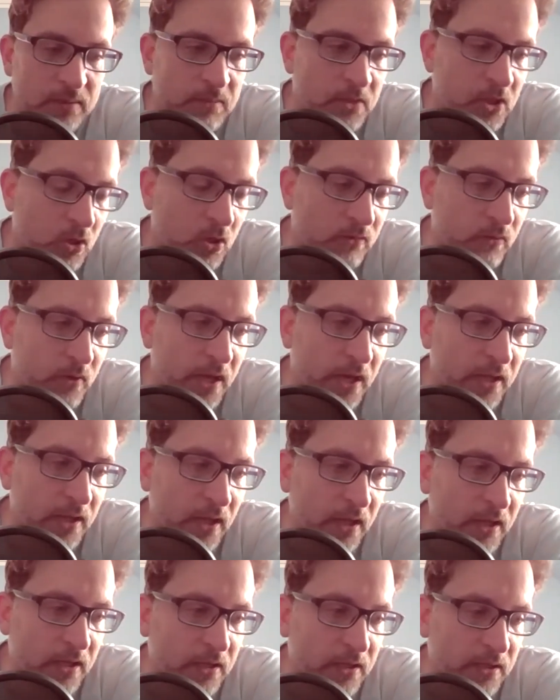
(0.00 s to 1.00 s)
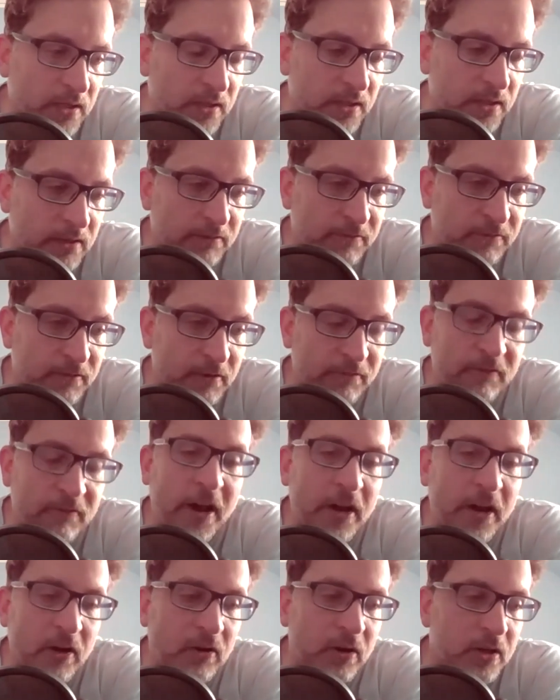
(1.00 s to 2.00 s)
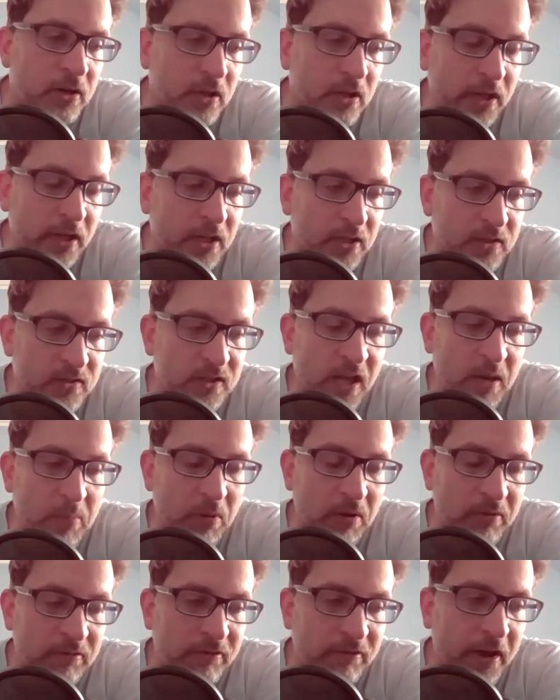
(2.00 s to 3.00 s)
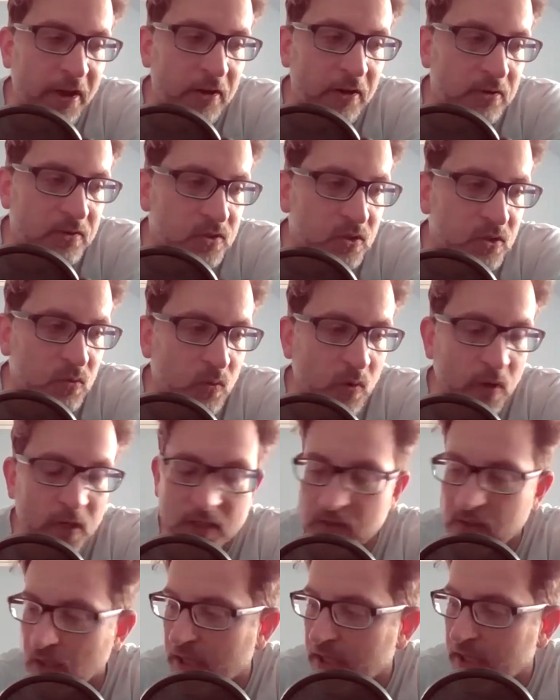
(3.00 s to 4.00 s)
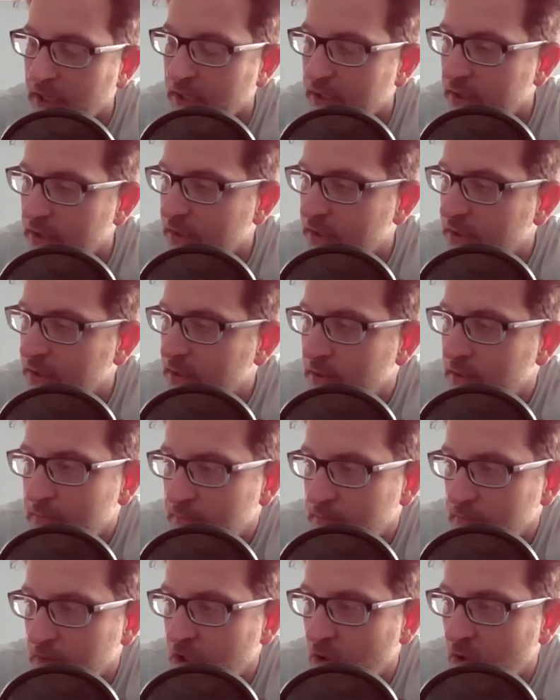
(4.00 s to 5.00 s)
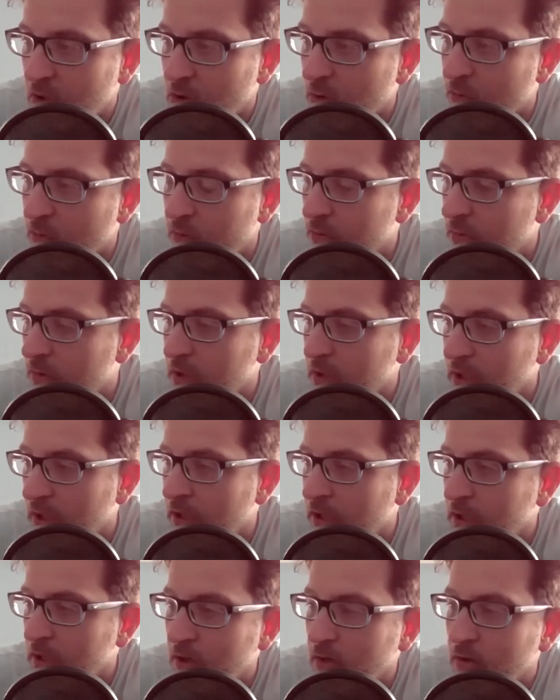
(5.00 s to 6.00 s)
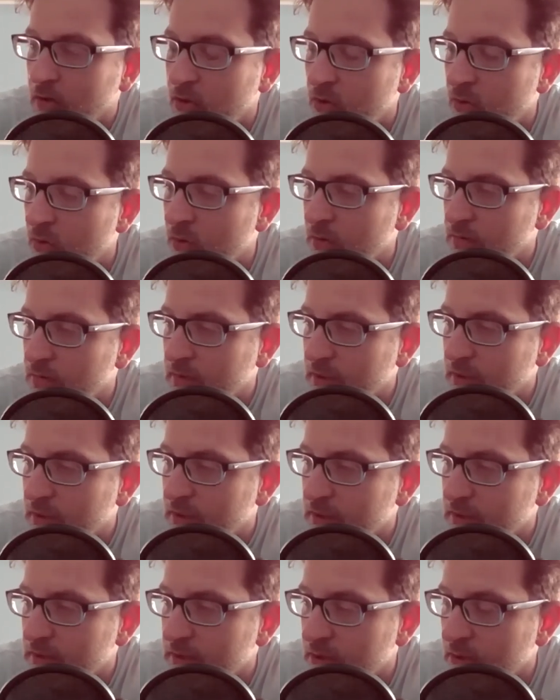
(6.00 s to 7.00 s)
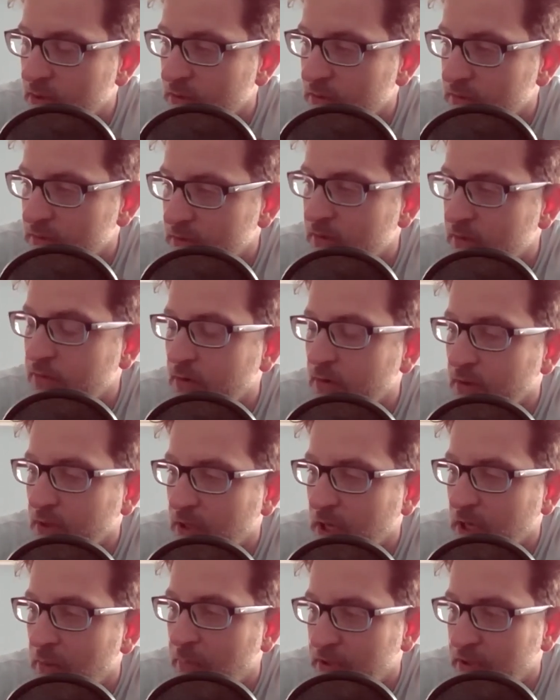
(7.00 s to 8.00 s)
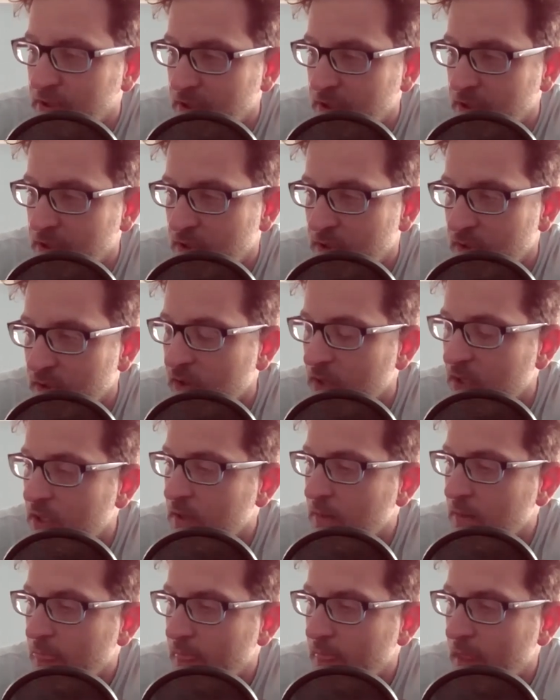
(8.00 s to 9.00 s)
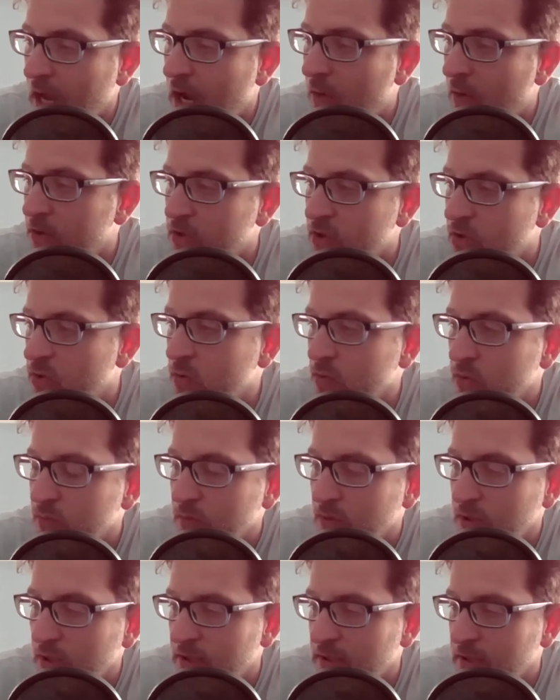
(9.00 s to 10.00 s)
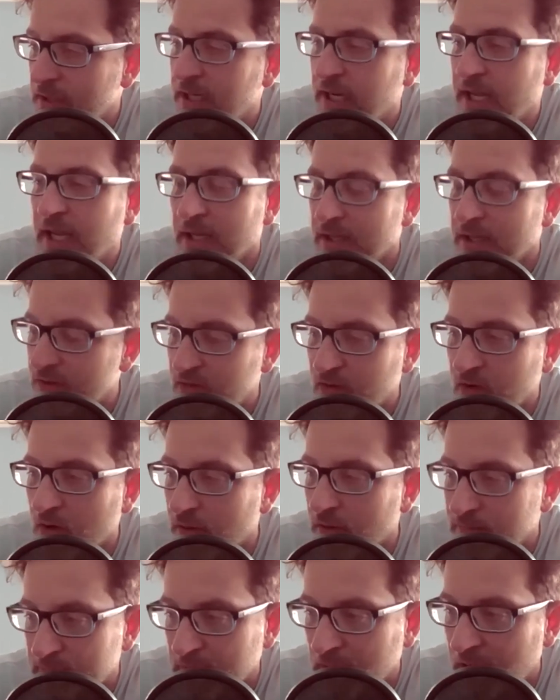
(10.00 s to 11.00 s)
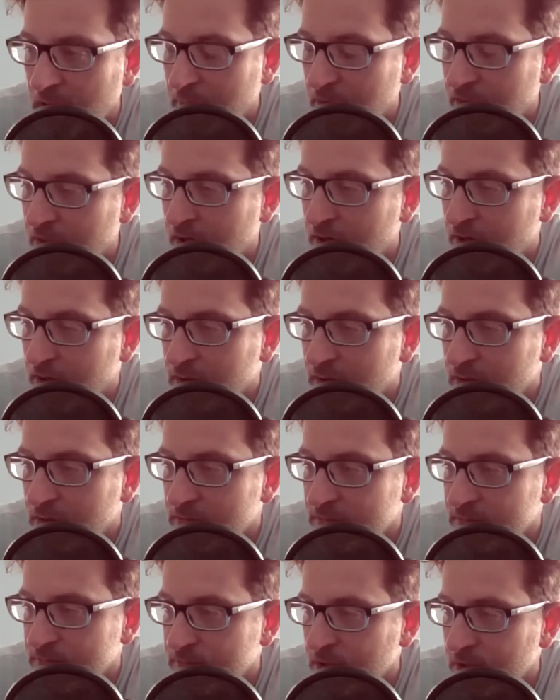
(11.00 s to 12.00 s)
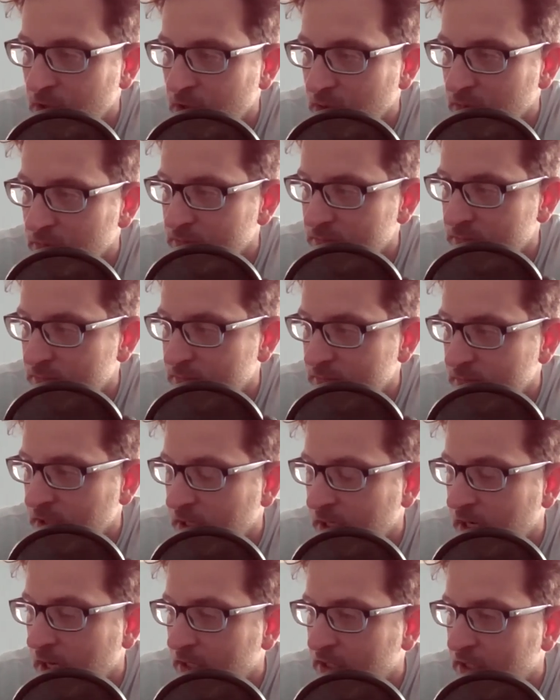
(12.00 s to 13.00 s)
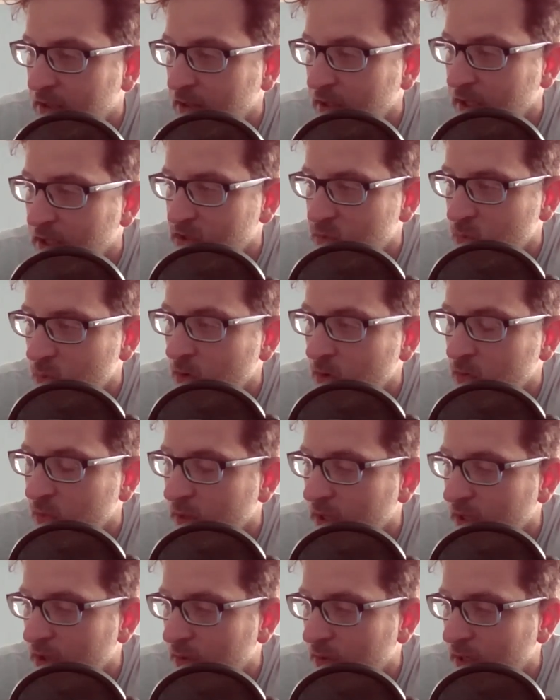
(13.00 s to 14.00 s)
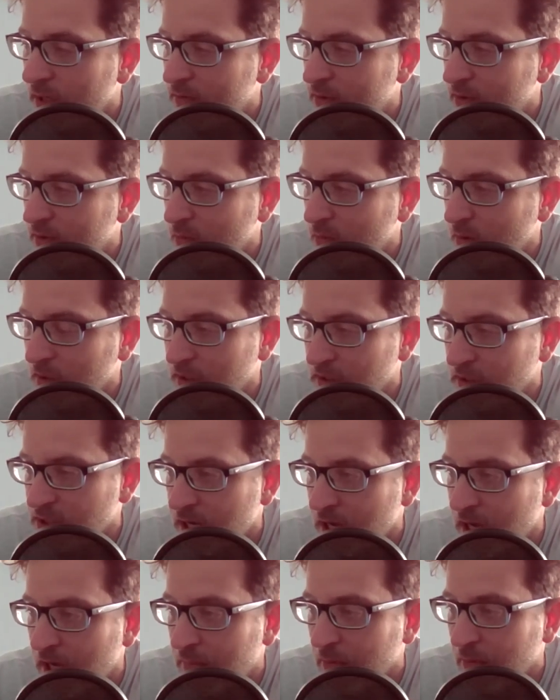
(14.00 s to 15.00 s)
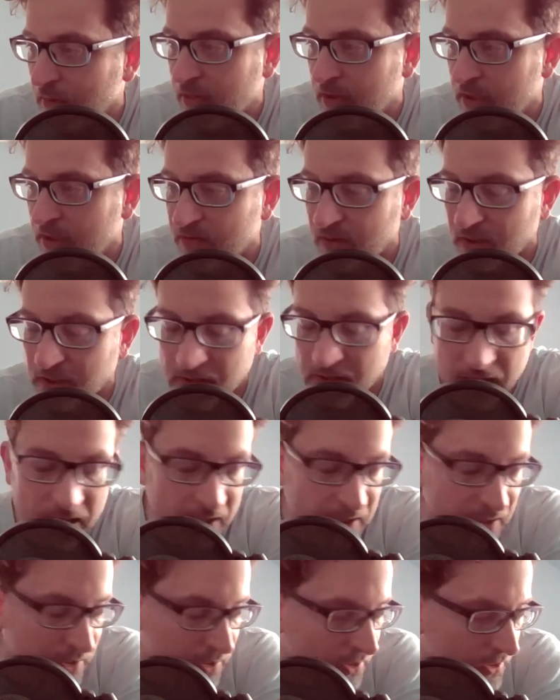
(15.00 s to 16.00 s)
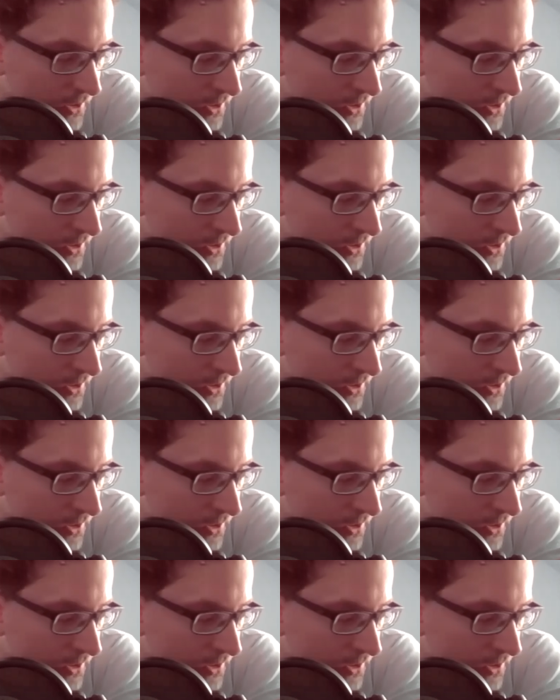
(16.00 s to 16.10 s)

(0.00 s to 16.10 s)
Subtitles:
if we had like a fighter and like a stable of fighters and you wanted to like, you know, go through a year or two of, you know, different competitions, how would you, and again, this is all hypothetical, you know, in an idealized world where they don't have to work a job or things like that.